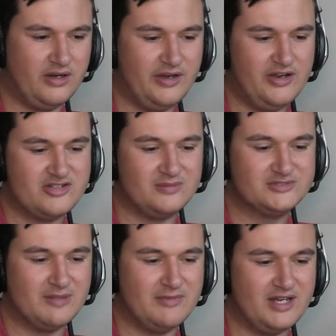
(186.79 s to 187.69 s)
are you gonna jump
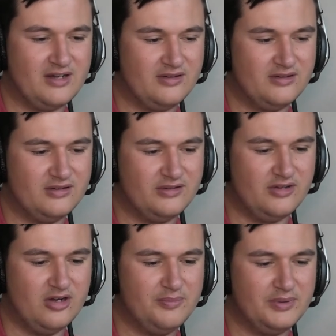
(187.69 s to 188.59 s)
scare me now?
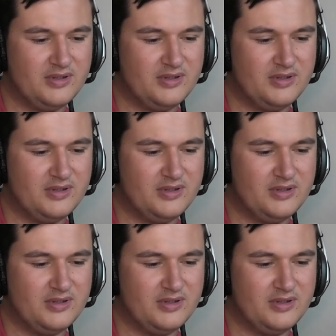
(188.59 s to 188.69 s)
Nope.